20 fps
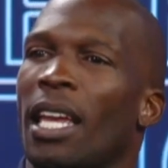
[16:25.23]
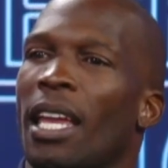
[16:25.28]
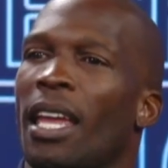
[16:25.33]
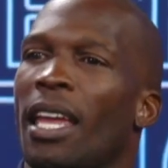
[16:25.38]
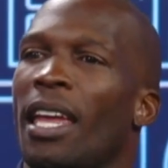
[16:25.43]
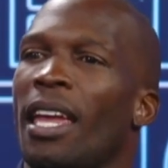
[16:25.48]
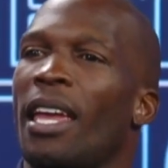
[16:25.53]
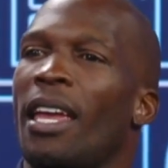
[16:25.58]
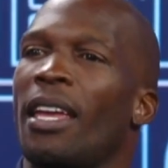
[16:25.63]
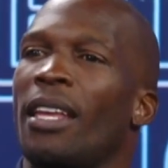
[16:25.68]

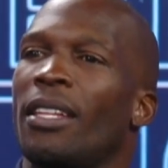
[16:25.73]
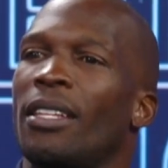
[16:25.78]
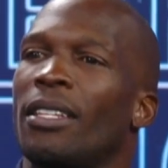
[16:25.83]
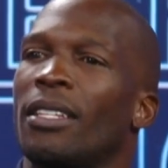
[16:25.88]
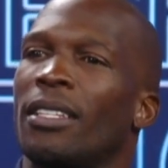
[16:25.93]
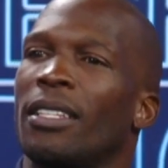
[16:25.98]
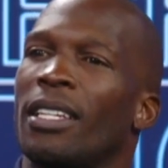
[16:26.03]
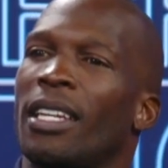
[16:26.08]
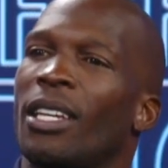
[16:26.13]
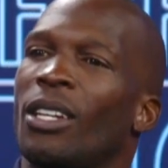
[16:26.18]
And
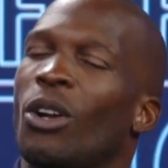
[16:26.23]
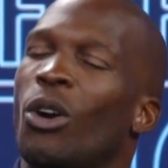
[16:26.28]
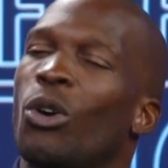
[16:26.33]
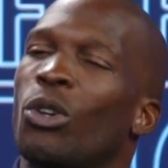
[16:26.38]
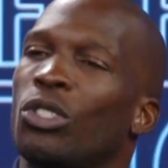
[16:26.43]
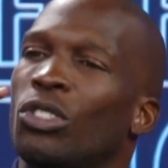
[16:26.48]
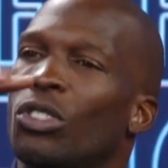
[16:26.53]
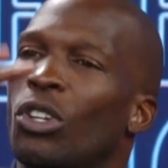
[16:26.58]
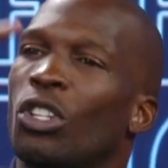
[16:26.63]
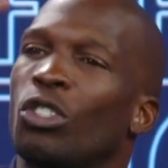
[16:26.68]
it all
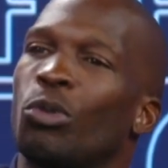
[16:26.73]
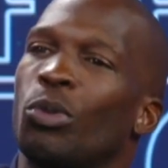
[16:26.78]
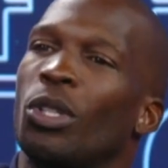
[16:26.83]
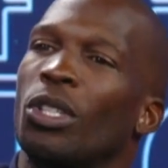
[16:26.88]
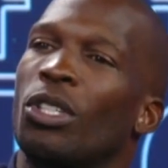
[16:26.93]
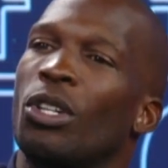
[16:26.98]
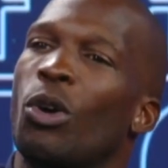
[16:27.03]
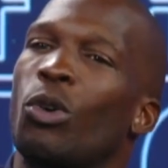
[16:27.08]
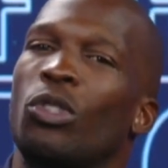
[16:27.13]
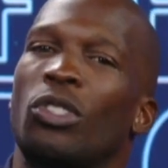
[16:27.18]
starts with the
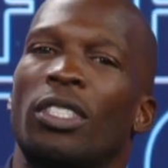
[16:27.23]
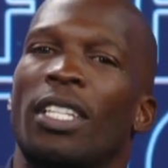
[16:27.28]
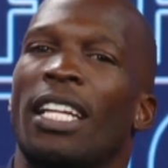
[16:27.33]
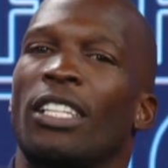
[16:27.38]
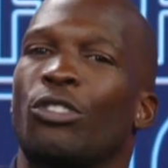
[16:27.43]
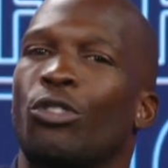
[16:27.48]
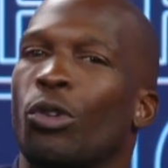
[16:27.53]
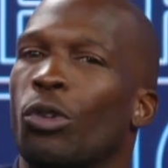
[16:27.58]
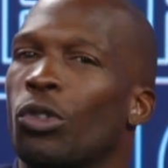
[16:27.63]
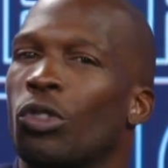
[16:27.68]
coach, and that
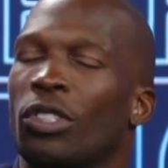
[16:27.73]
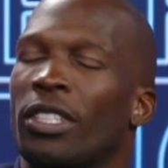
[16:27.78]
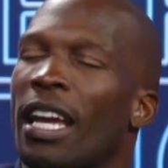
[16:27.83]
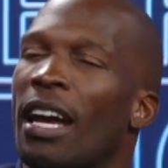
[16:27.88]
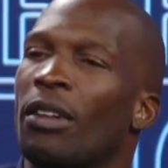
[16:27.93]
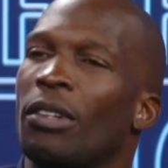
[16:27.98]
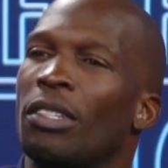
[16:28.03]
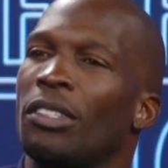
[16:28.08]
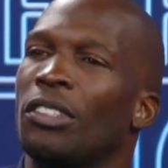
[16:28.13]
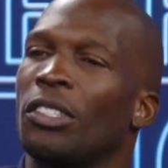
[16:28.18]
trickles down
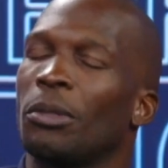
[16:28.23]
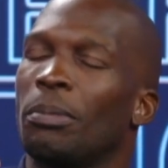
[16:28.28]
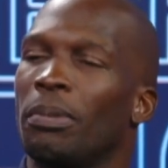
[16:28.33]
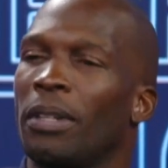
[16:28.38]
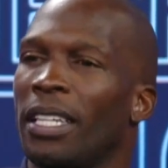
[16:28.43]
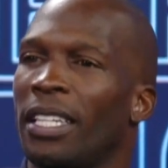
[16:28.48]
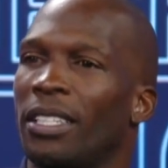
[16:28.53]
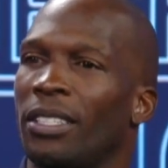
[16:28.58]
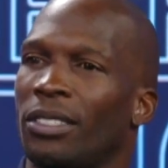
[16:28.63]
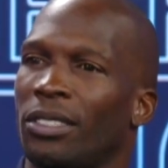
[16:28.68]
into the
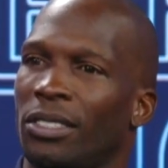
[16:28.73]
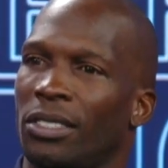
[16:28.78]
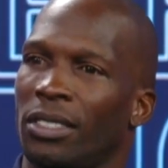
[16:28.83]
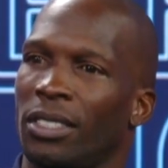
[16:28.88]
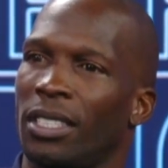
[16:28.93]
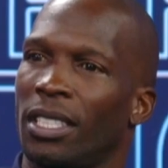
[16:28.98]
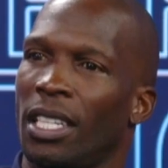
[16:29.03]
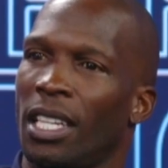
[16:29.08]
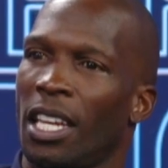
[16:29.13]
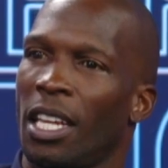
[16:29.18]
players.
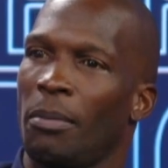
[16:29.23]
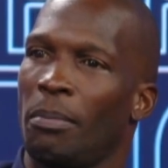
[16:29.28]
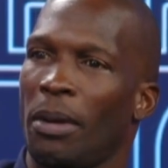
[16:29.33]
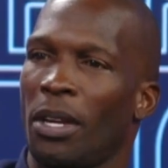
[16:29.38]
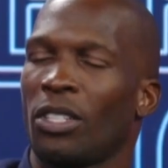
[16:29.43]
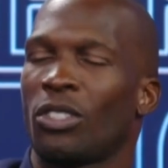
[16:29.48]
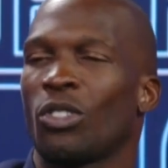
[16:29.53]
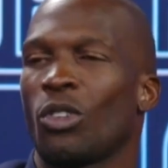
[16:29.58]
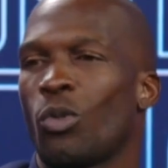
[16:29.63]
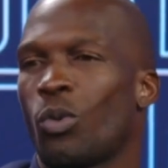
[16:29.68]
Okay. And
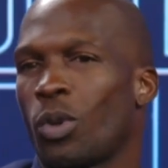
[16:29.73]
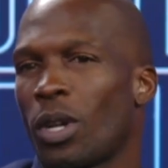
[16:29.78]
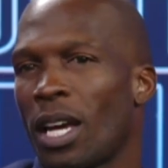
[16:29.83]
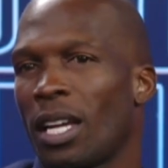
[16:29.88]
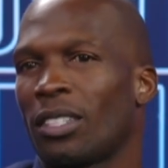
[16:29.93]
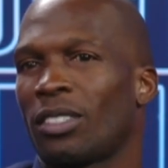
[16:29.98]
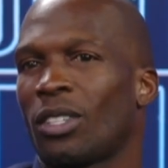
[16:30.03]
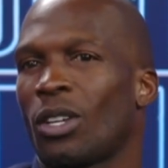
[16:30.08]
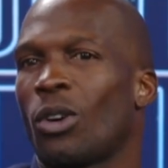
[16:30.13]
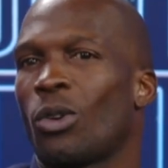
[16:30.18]
based on what I
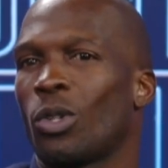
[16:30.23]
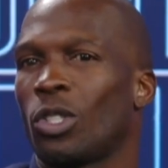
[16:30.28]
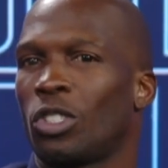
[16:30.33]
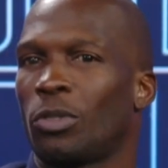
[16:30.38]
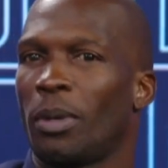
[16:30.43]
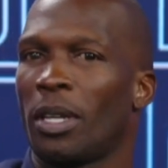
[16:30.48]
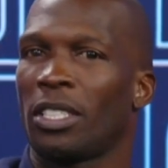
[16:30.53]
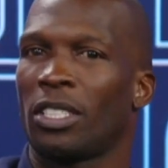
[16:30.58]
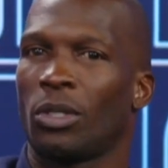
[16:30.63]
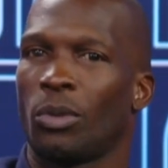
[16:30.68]
saw,
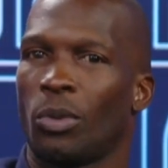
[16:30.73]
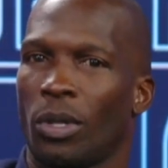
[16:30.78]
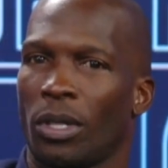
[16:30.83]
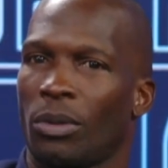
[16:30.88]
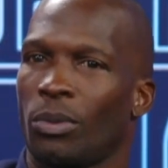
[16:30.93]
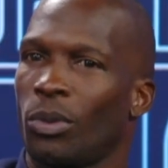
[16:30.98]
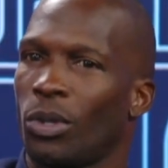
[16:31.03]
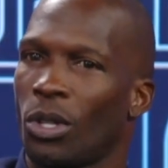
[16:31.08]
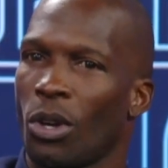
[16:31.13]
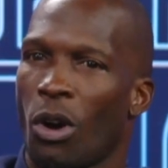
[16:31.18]
especially
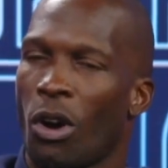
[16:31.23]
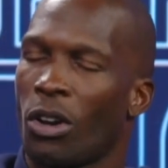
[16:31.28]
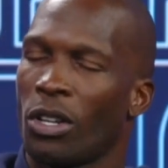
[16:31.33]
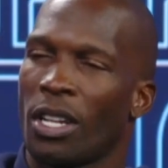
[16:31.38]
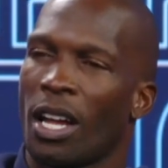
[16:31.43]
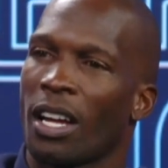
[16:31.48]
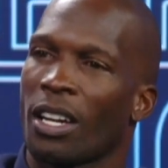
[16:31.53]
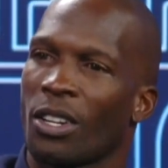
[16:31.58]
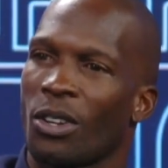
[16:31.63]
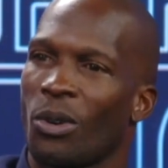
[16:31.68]
with Hard
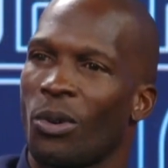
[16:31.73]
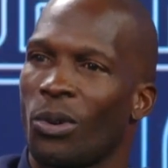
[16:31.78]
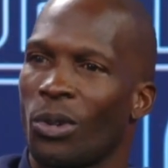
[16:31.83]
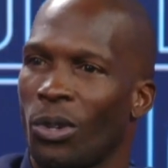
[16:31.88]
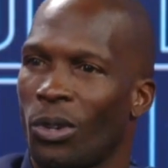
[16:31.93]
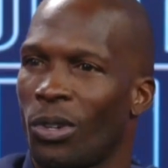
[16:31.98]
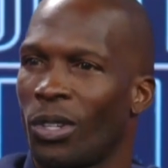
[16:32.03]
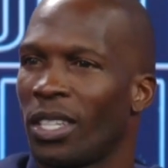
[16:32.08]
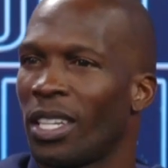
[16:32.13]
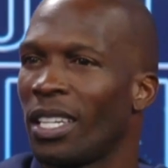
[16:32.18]
Knocks going
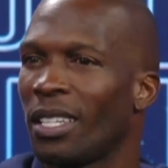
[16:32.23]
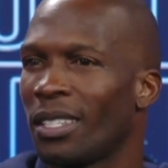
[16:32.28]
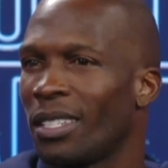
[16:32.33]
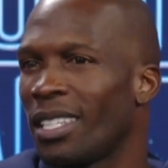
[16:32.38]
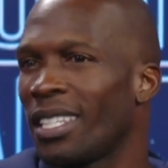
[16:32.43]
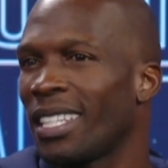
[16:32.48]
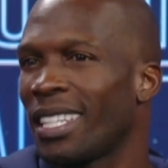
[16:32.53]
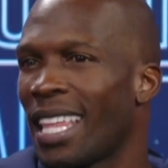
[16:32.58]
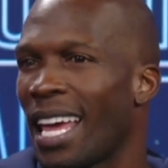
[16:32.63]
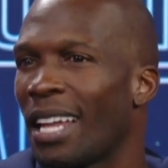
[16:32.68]
on,
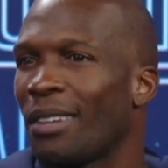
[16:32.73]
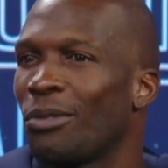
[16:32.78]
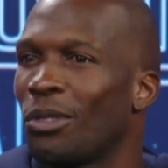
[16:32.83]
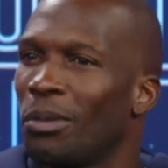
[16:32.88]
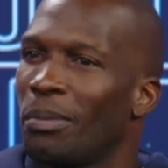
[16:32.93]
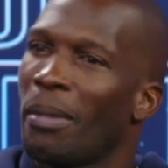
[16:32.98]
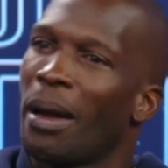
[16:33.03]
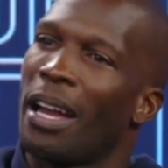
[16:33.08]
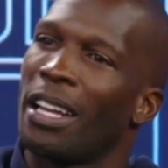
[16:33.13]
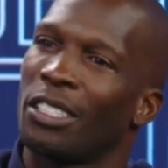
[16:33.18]
that
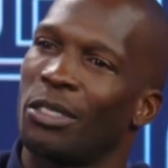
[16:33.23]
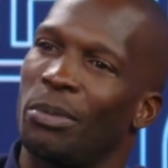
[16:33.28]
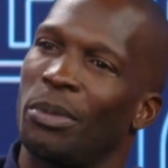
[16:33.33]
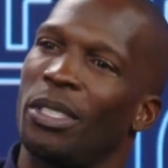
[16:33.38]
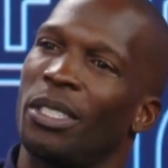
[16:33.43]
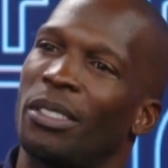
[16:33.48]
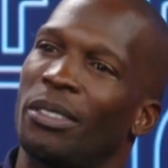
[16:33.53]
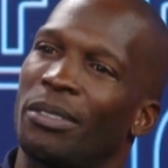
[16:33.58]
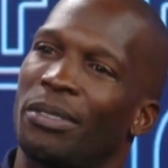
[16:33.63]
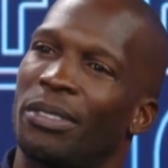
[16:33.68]
reminds me
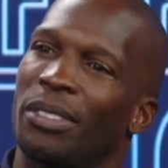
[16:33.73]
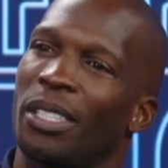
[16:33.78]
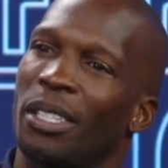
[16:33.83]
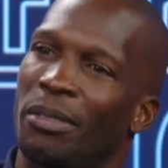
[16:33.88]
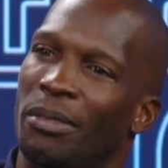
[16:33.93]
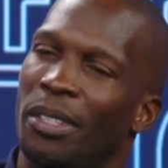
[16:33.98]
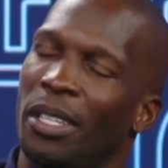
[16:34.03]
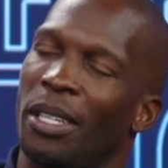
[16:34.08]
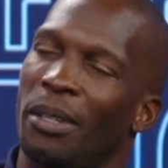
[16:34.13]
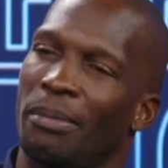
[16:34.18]
of
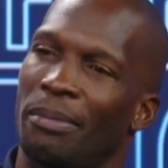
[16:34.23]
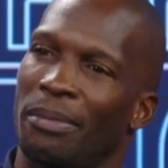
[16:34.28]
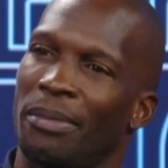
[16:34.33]
them.